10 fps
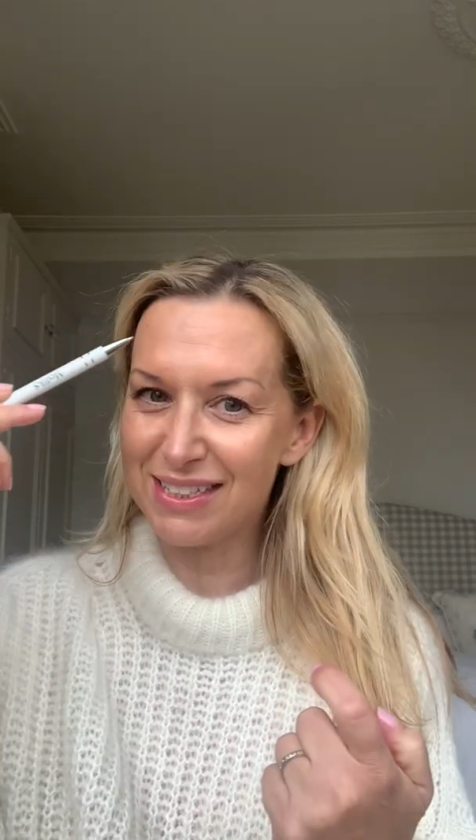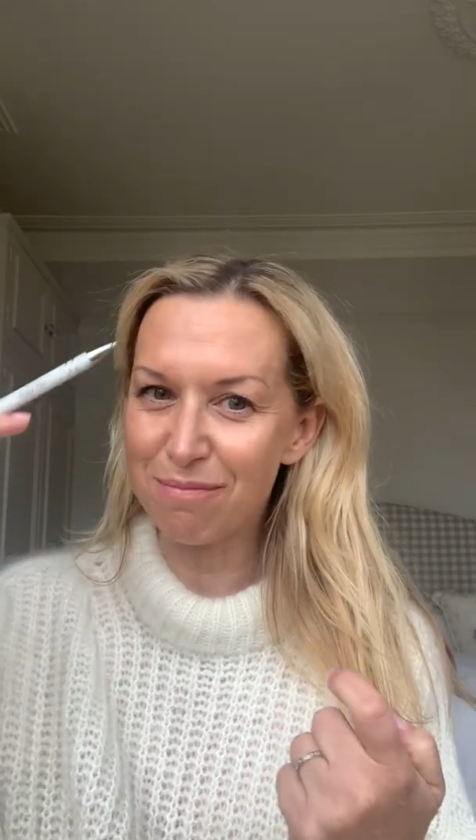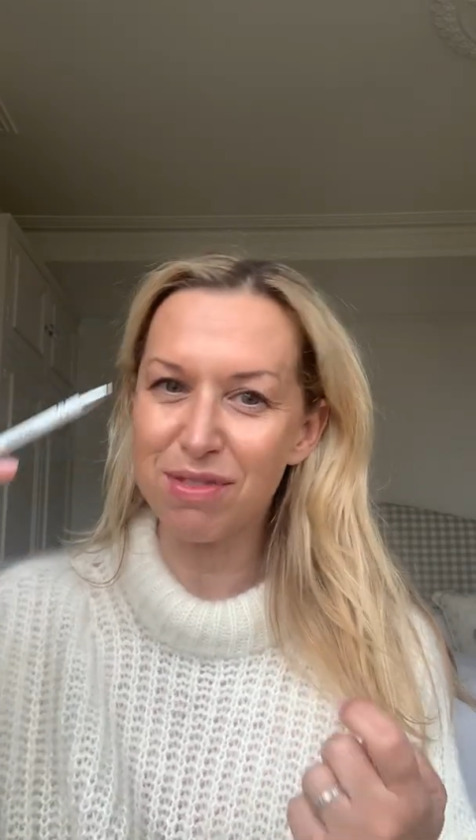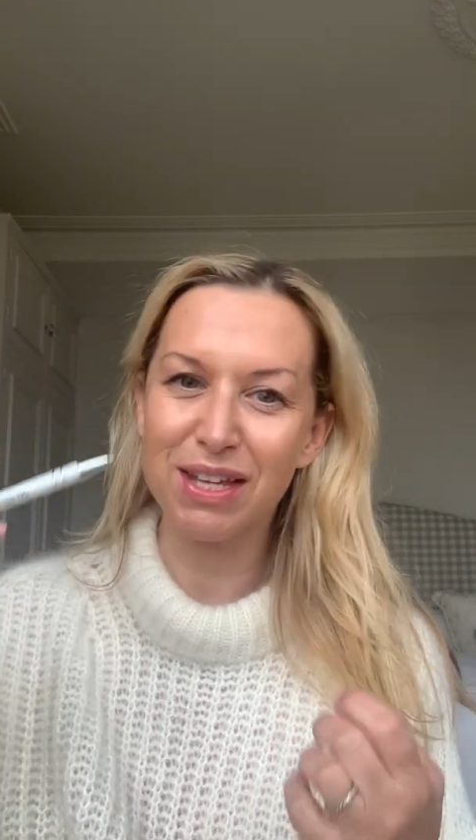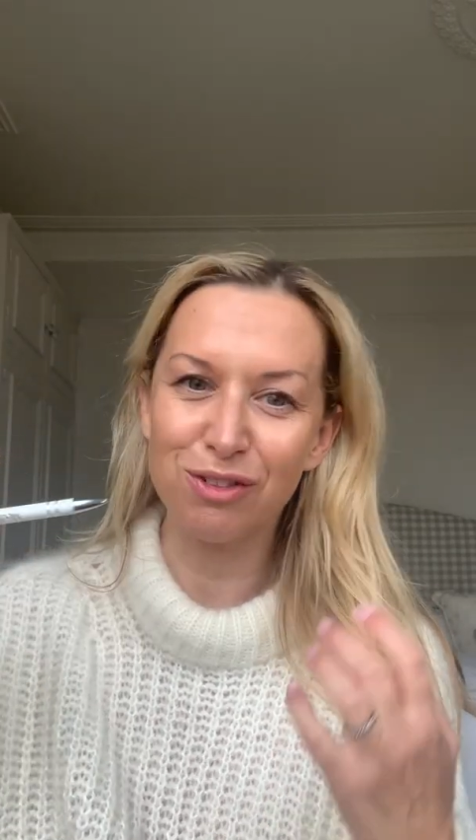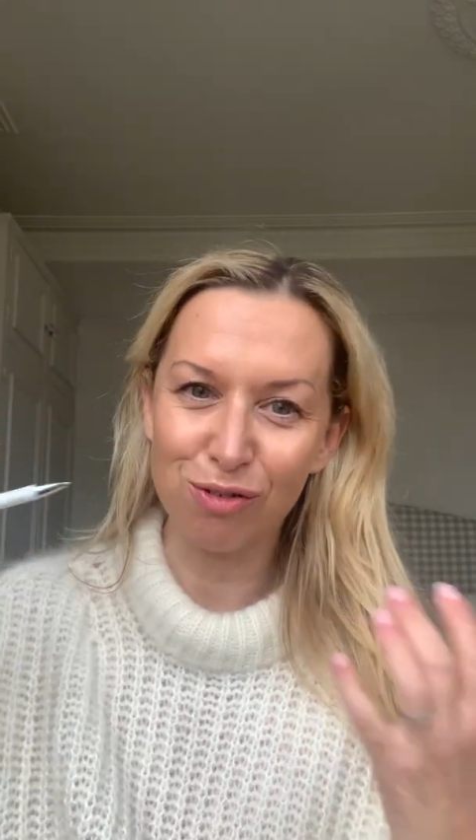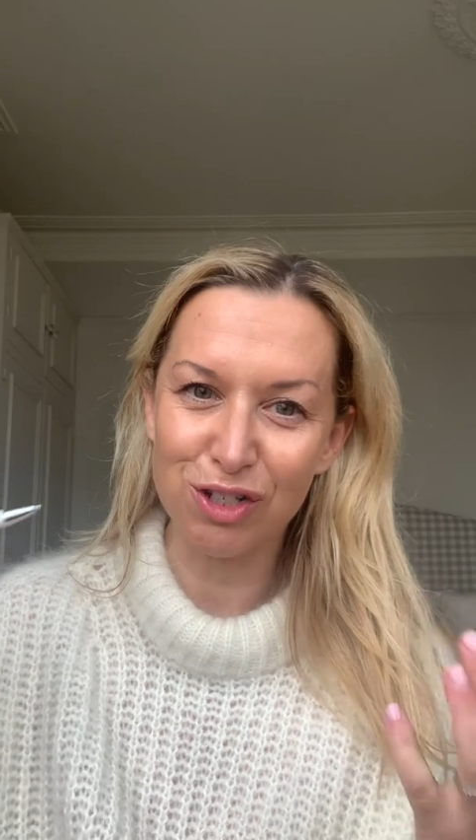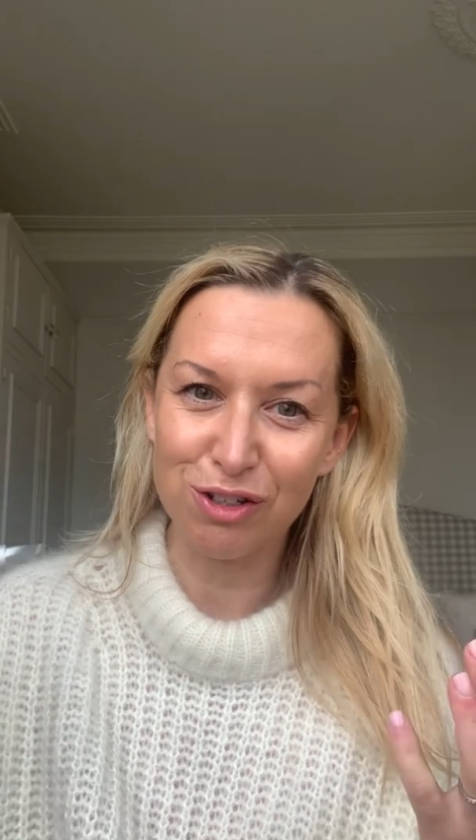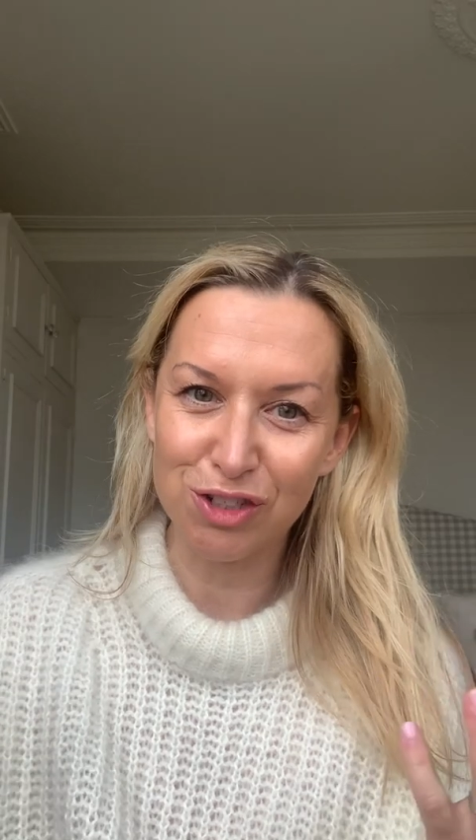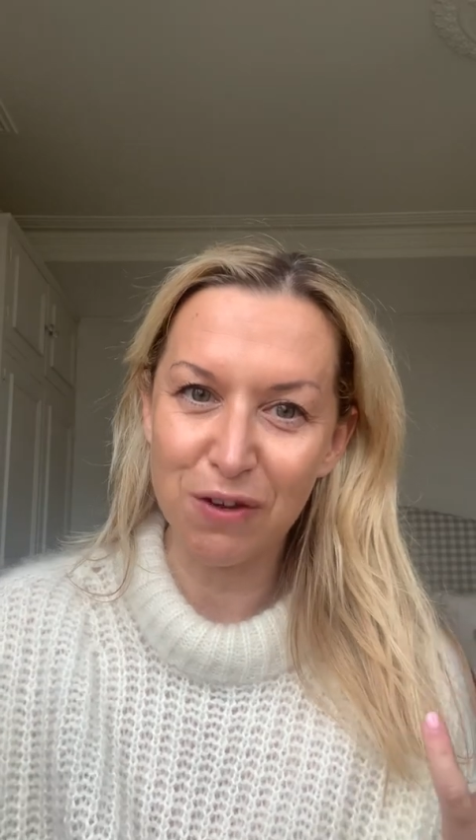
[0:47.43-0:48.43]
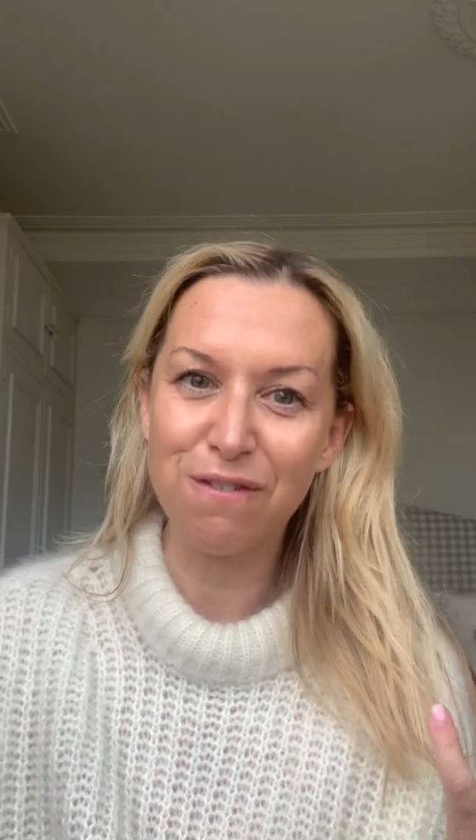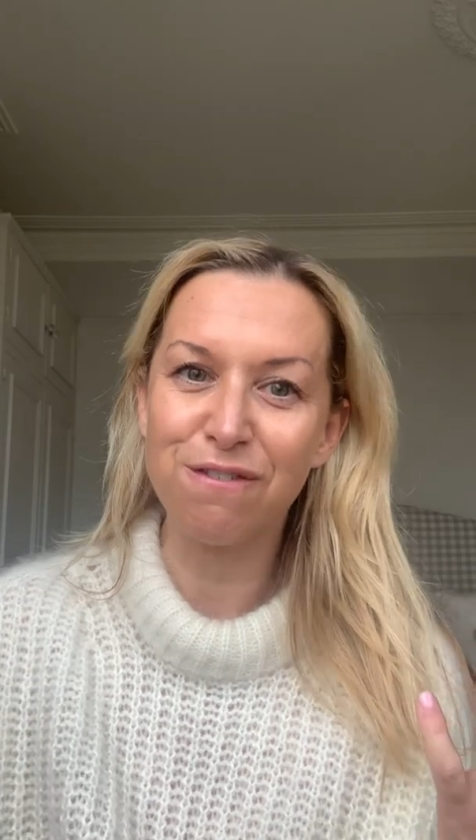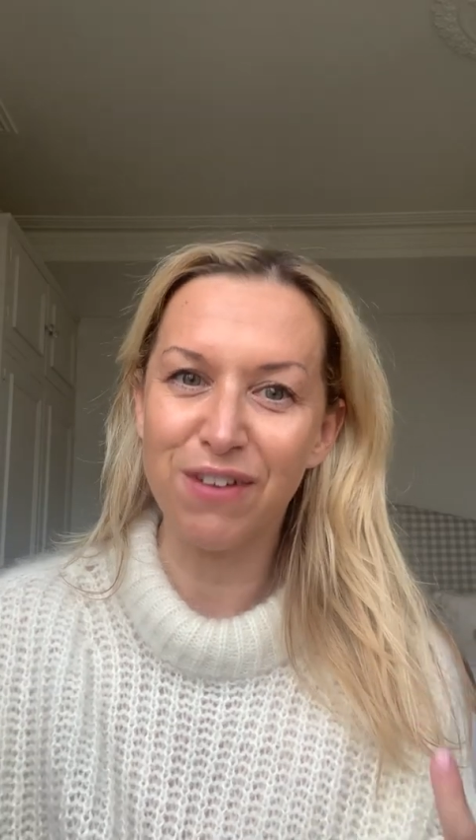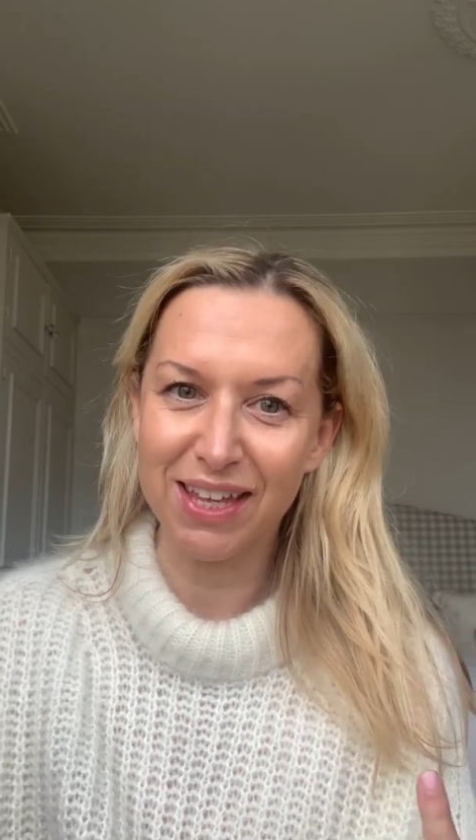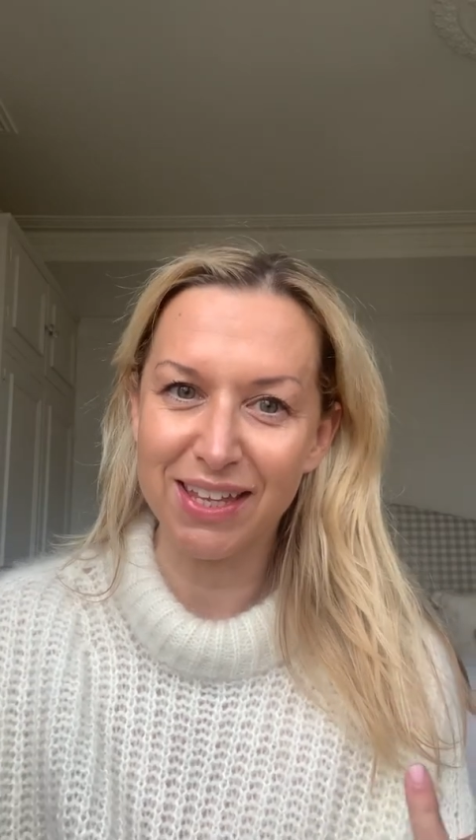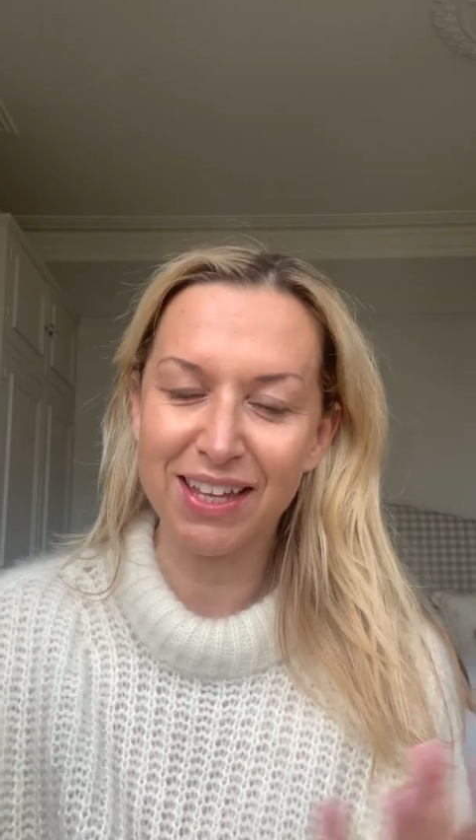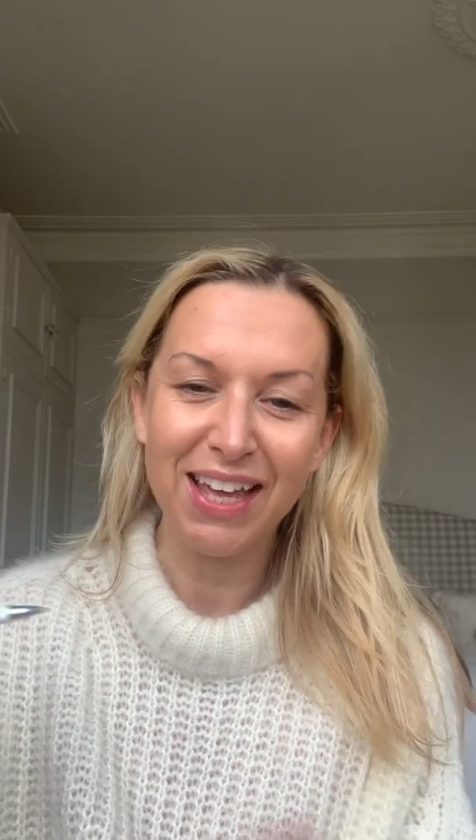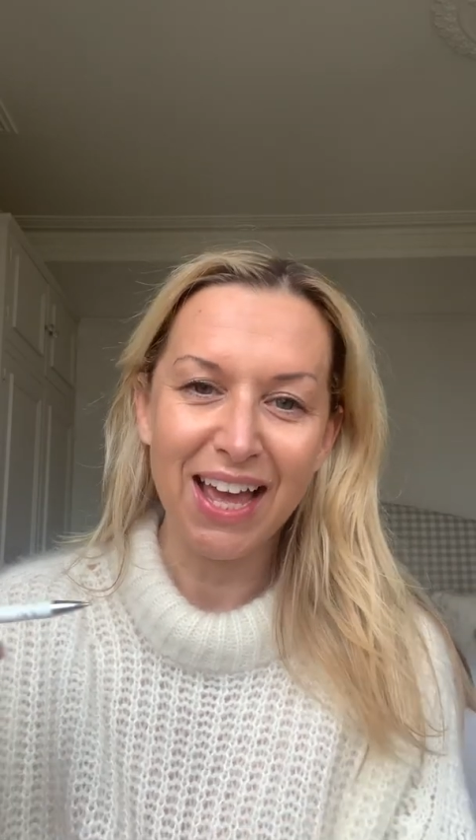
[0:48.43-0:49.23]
something, not to look too fake.